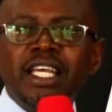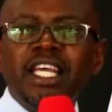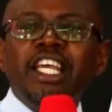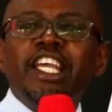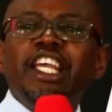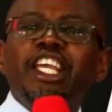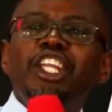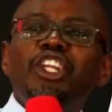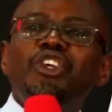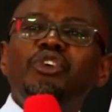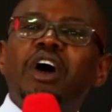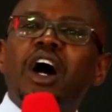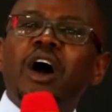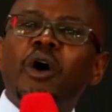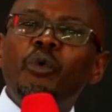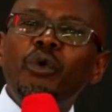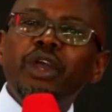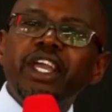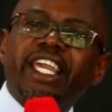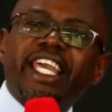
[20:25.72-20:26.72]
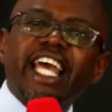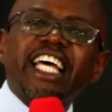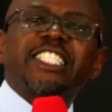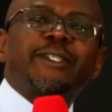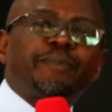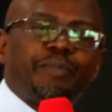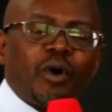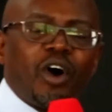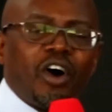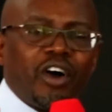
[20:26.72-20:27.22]
in your
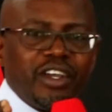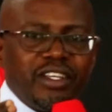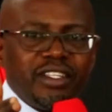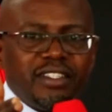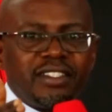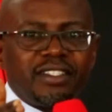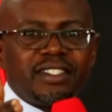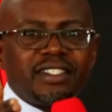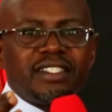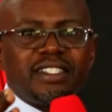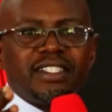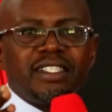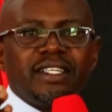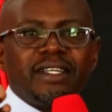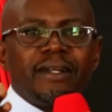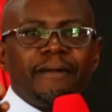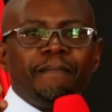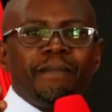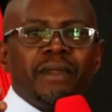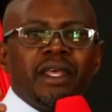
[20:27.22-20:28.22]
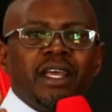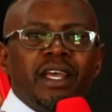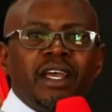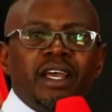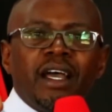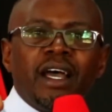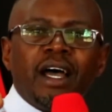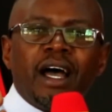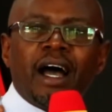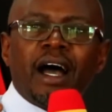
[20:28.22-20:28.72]
weakest points,
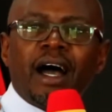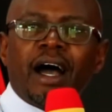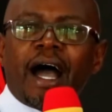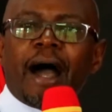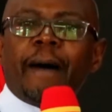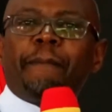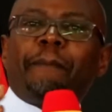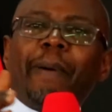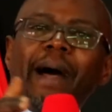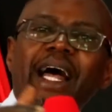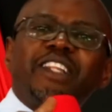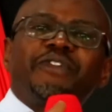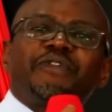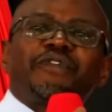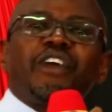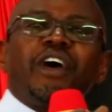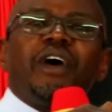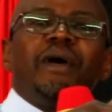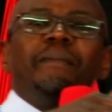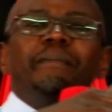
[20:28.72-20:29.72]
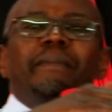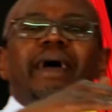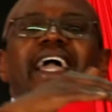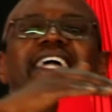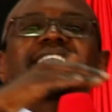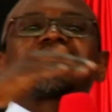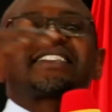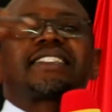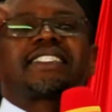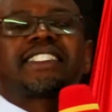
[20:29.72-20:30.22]
apart from
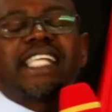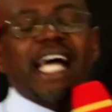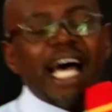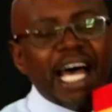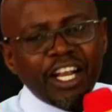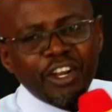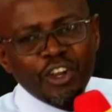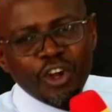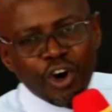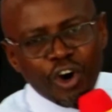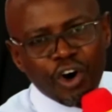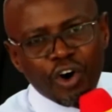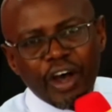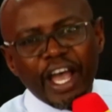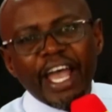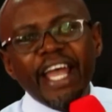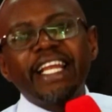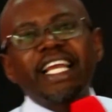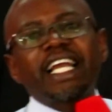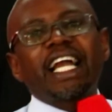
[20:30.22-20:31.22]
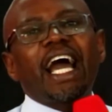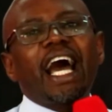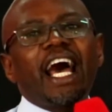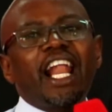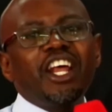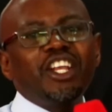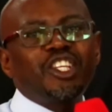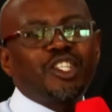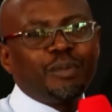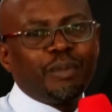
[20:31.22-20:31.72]
external
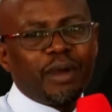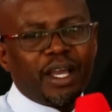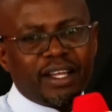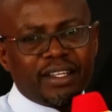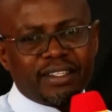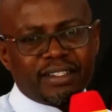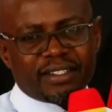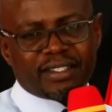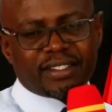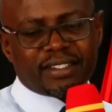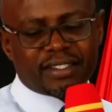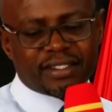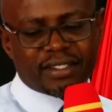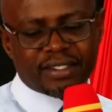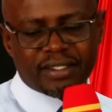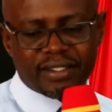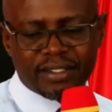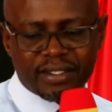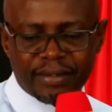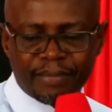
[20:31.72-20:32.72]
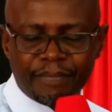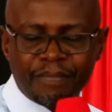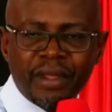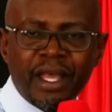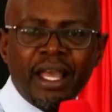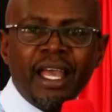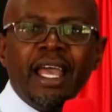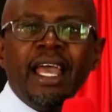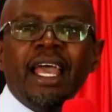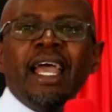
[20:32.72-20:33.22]
encouragements
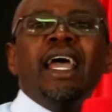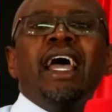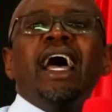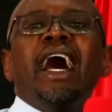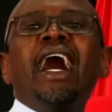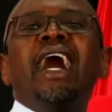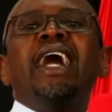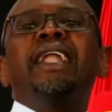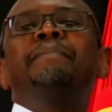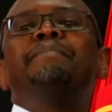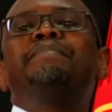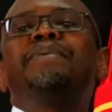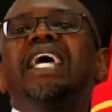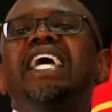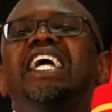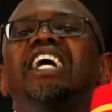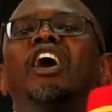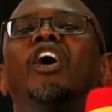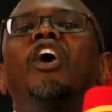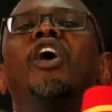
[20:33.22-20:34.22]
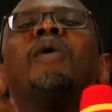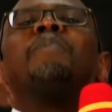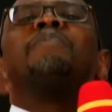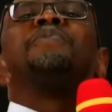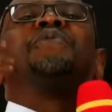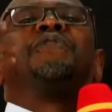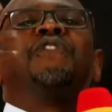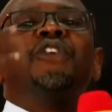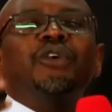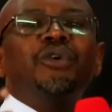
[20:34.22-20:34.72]
and being
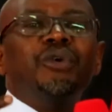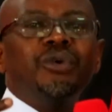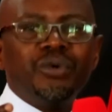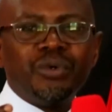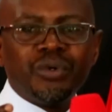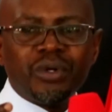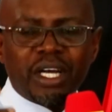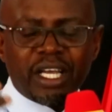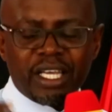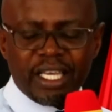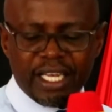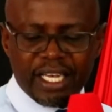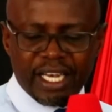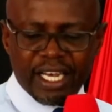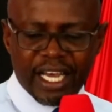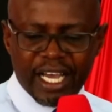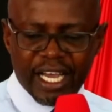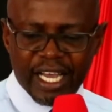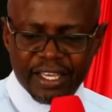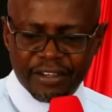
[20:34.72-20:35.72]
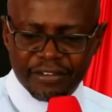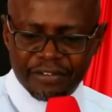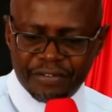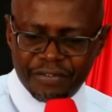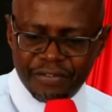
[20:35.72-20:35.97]
hopeful in life,